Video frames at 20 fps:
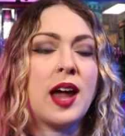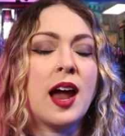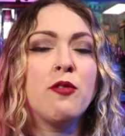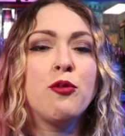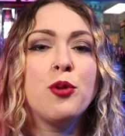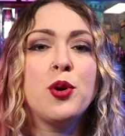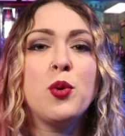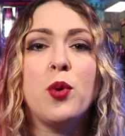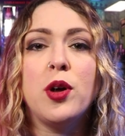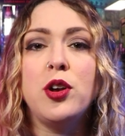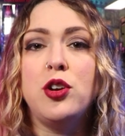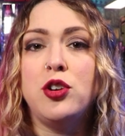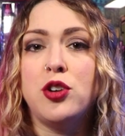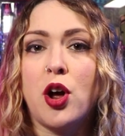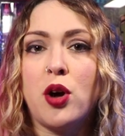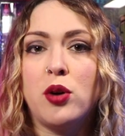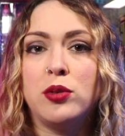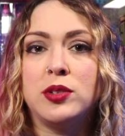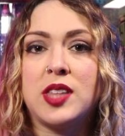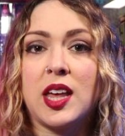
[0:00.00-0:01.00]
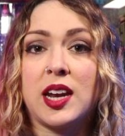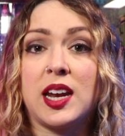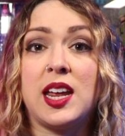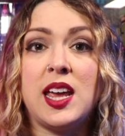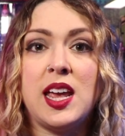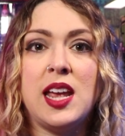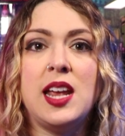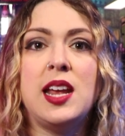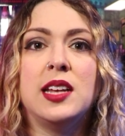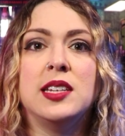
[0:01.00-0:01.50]
Everyone knows that
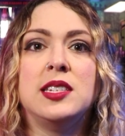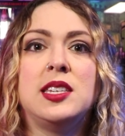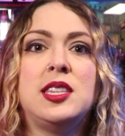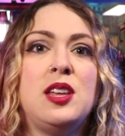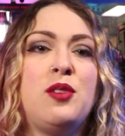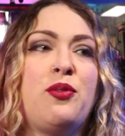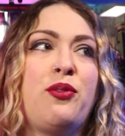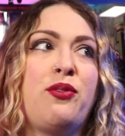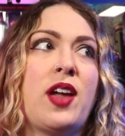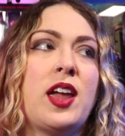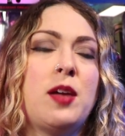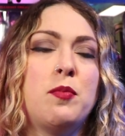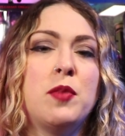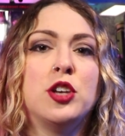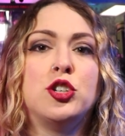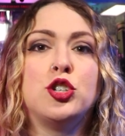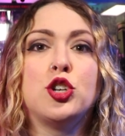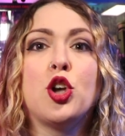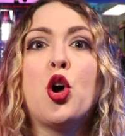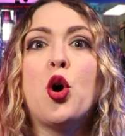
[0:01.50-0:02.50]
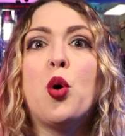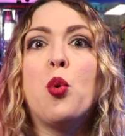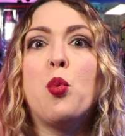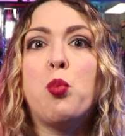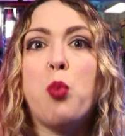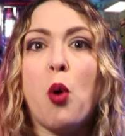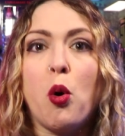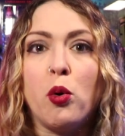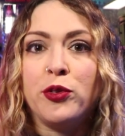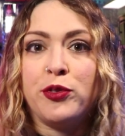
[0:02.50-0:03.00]
he is the famous
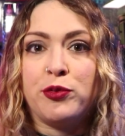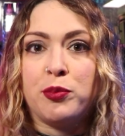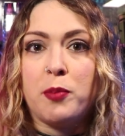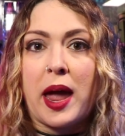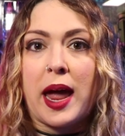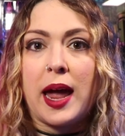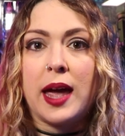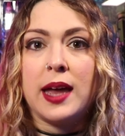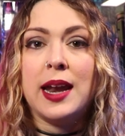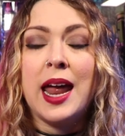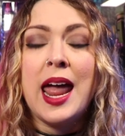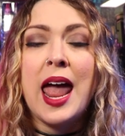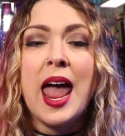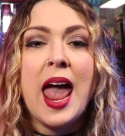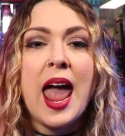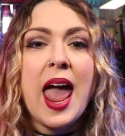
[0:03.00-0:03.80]
Wolfman,